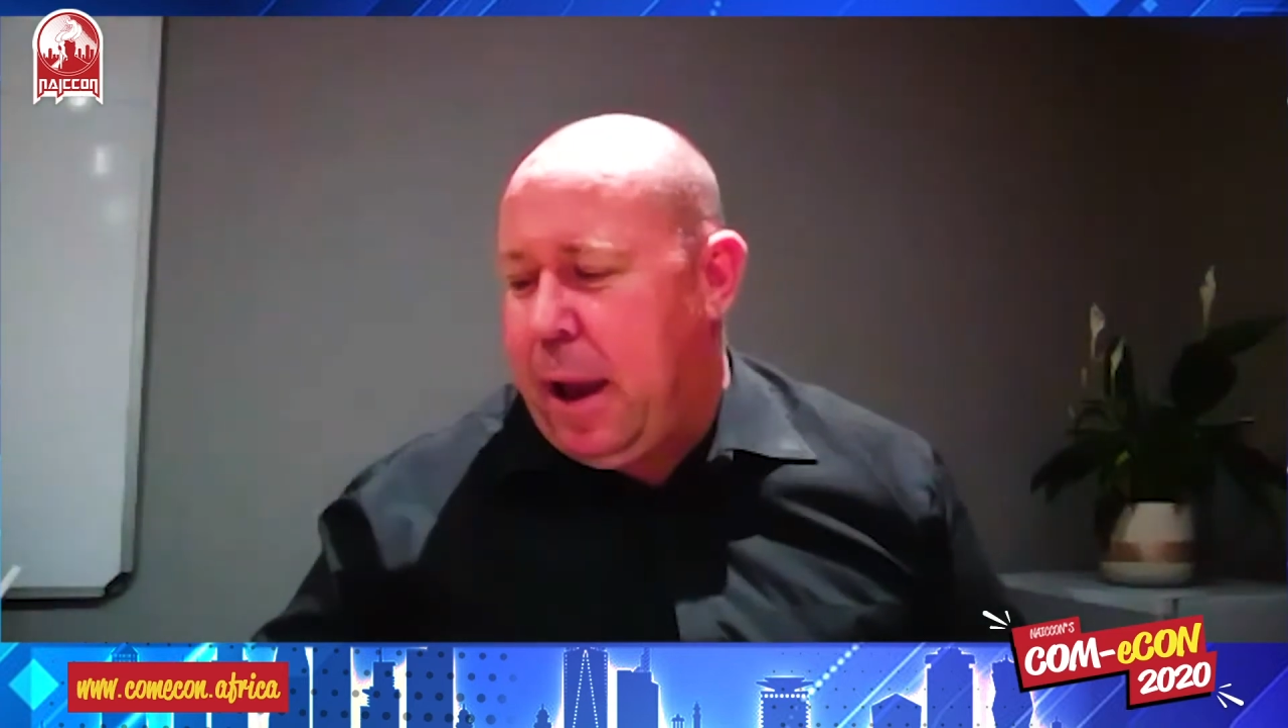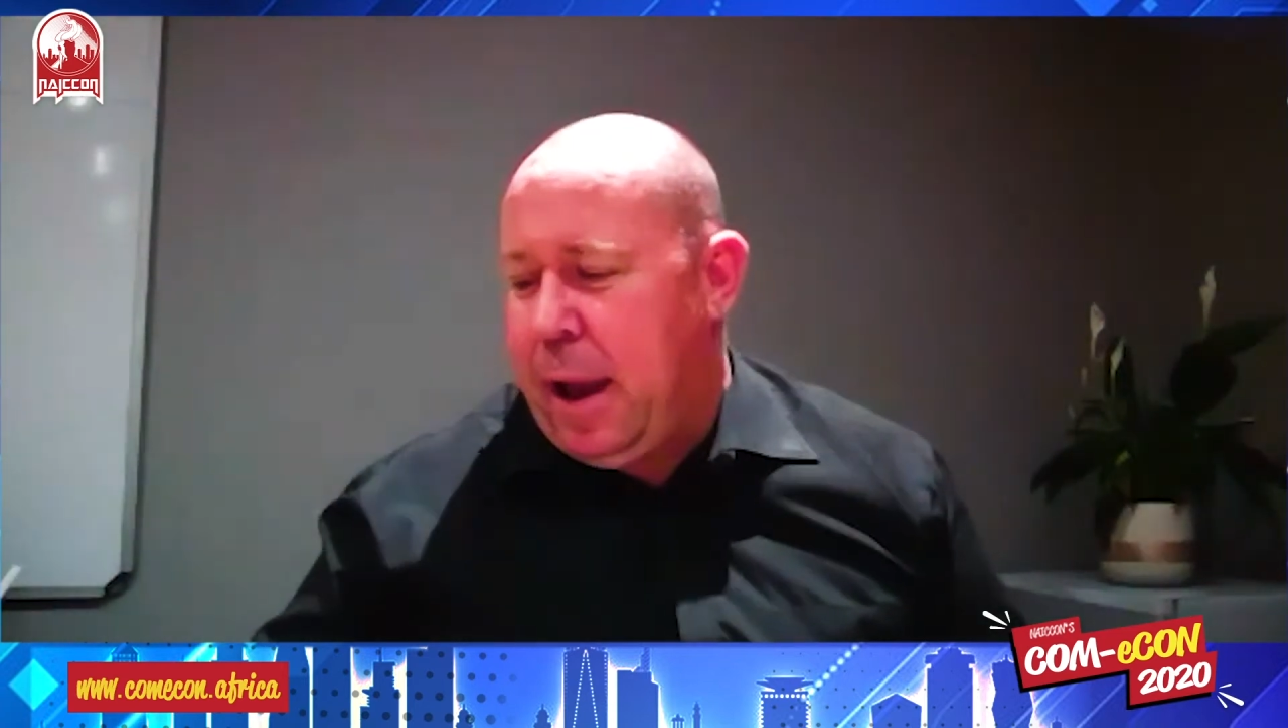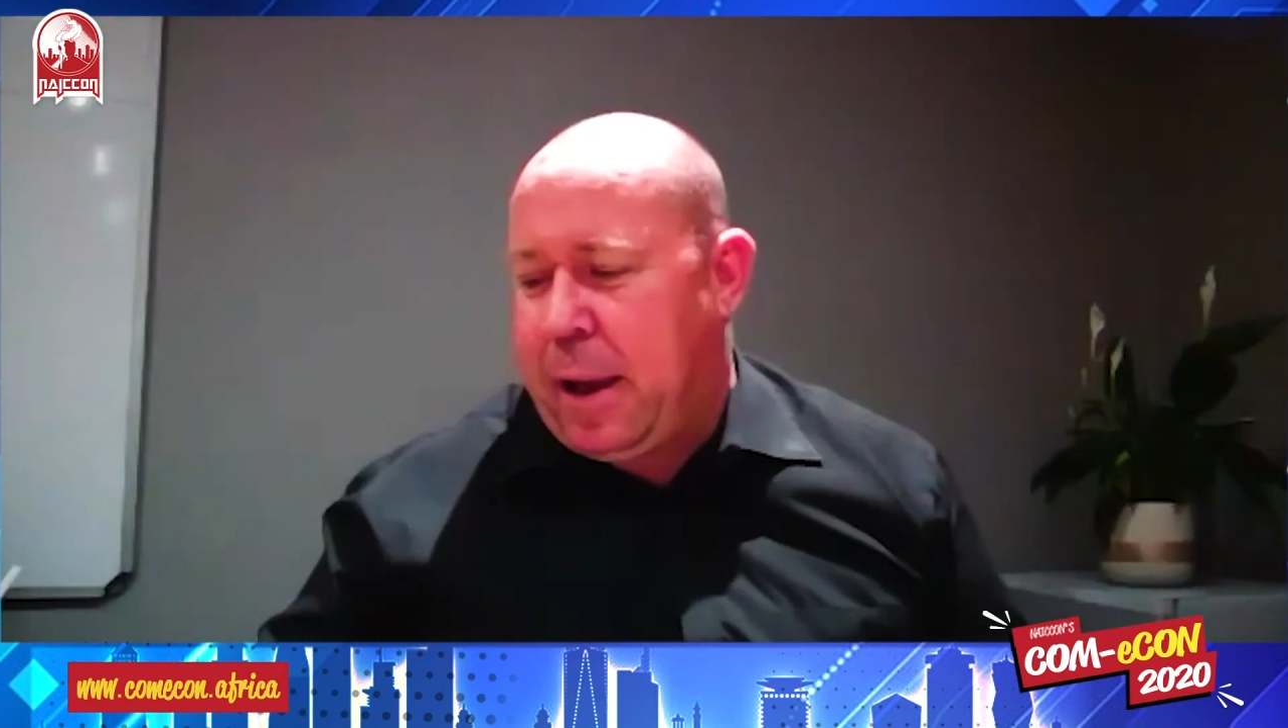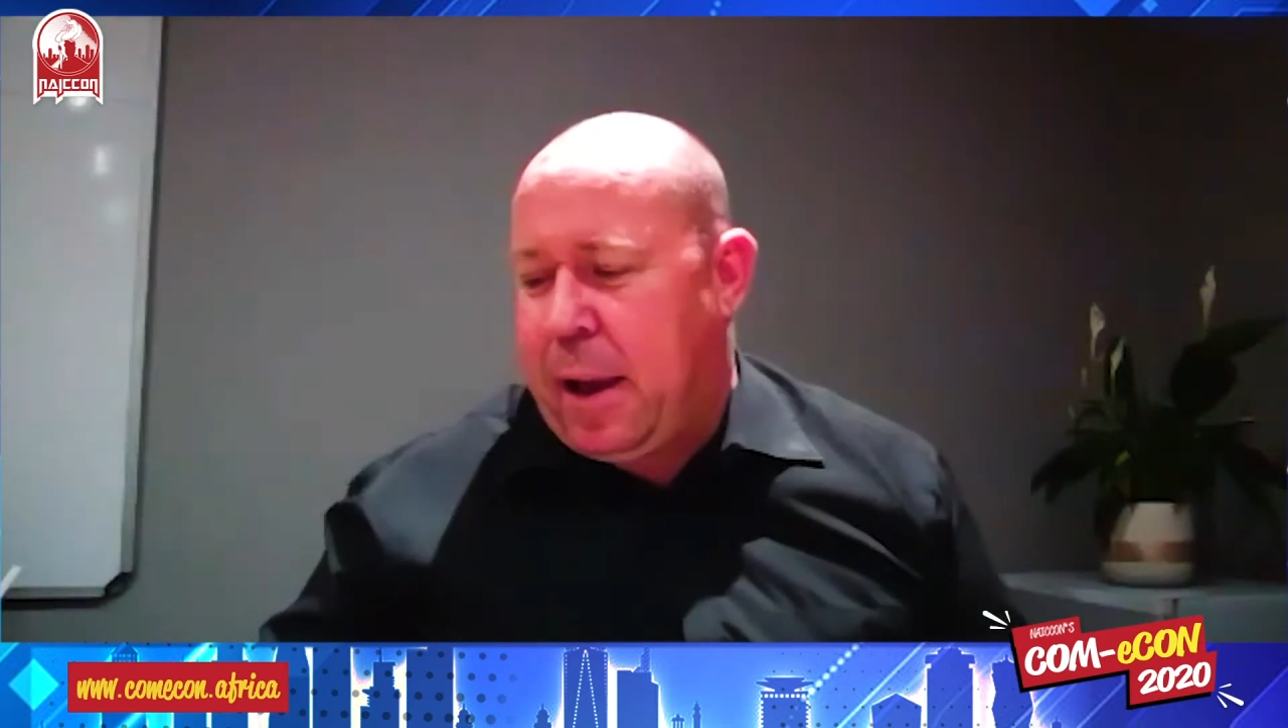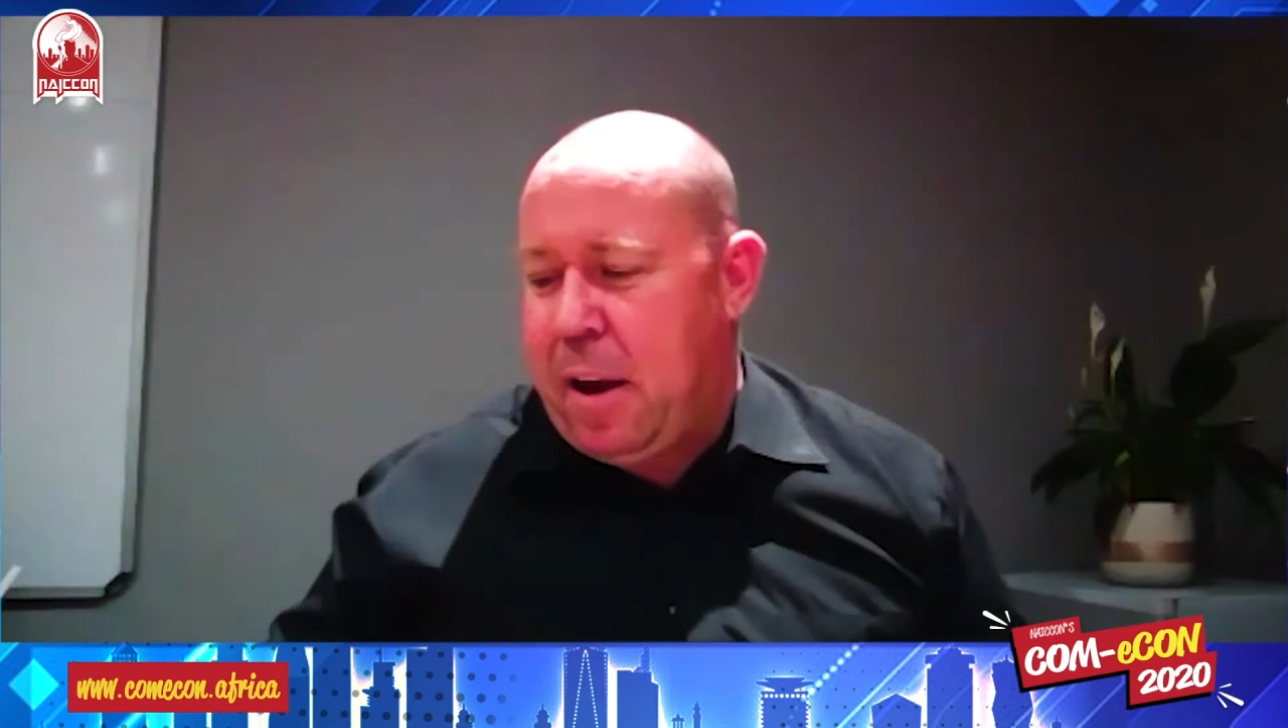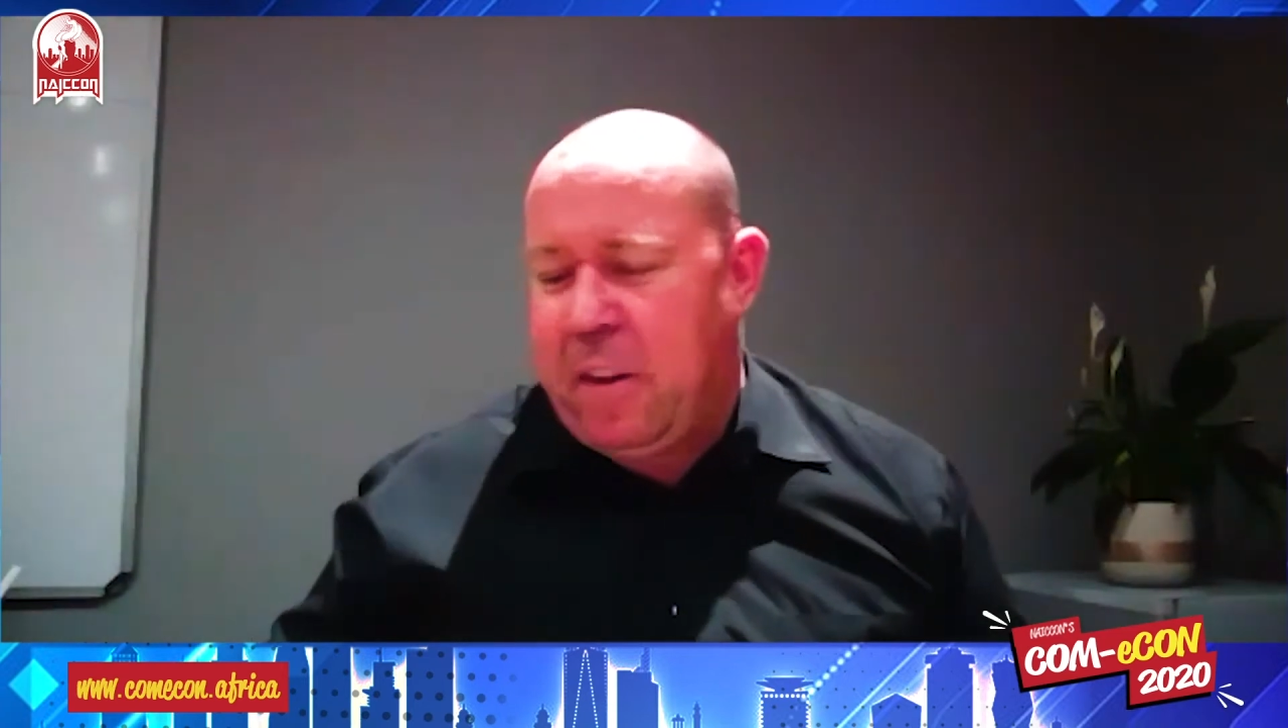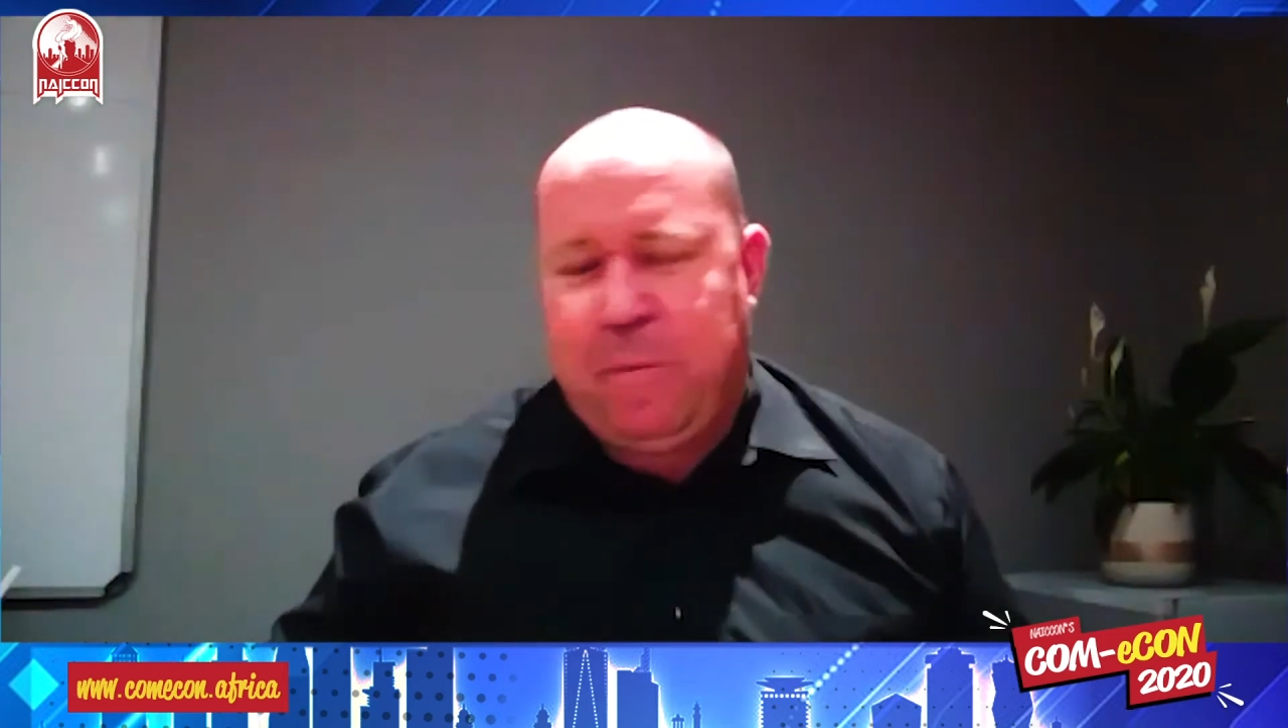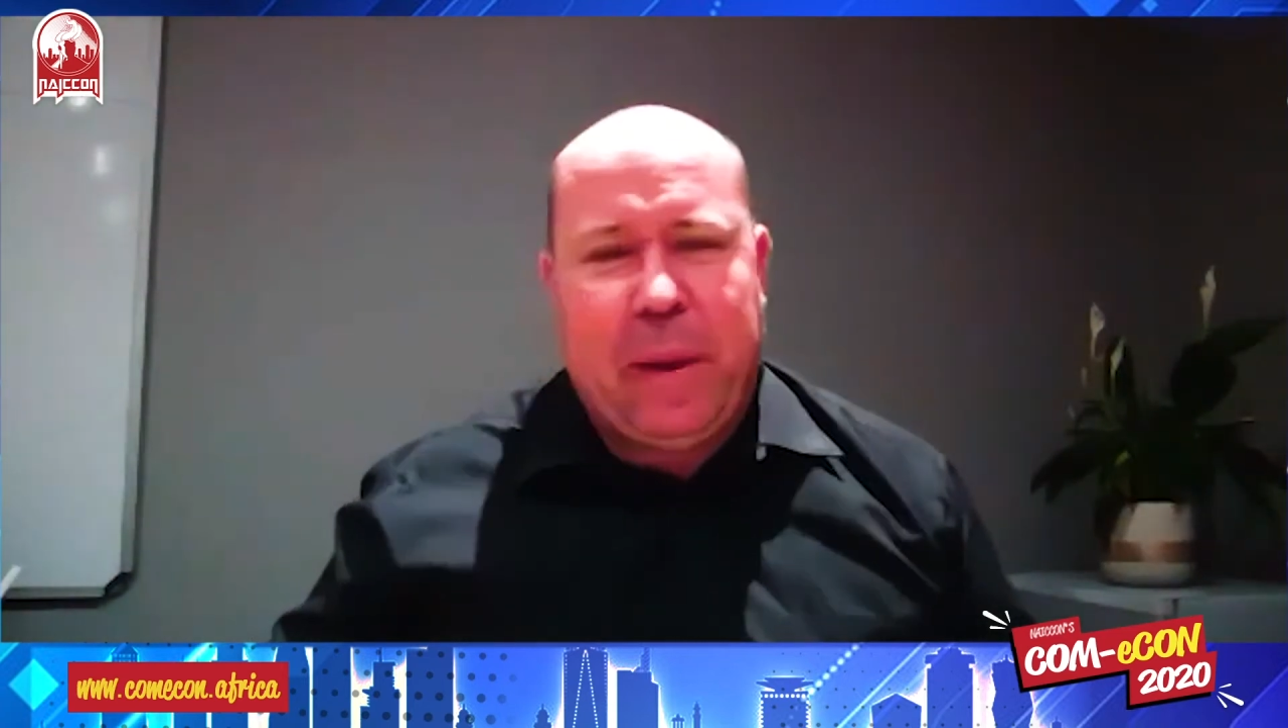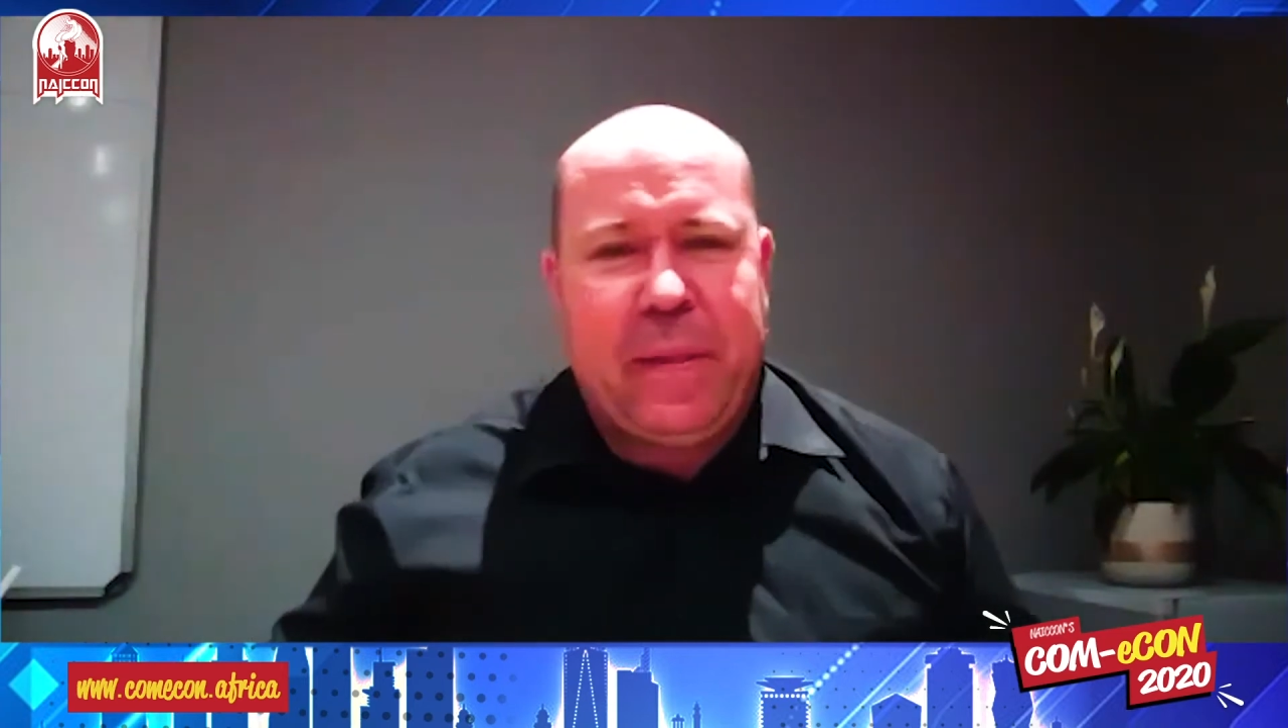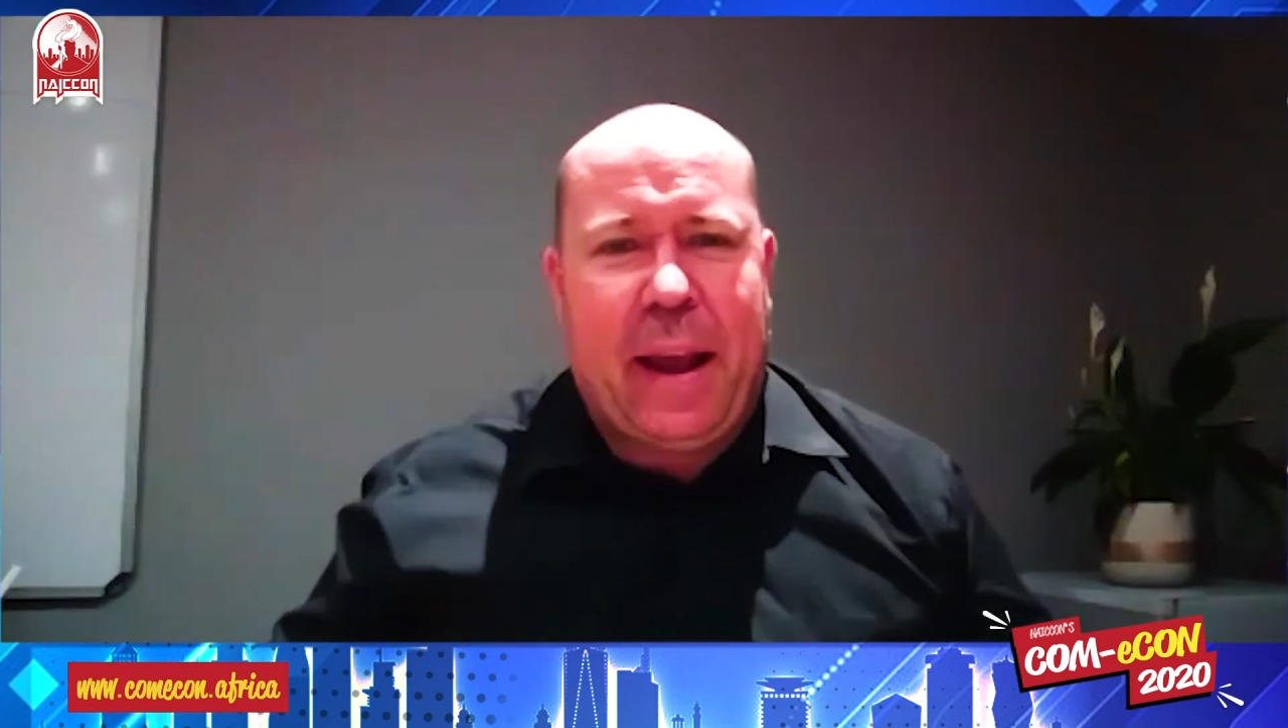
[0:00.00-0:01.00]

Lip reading: it can't have been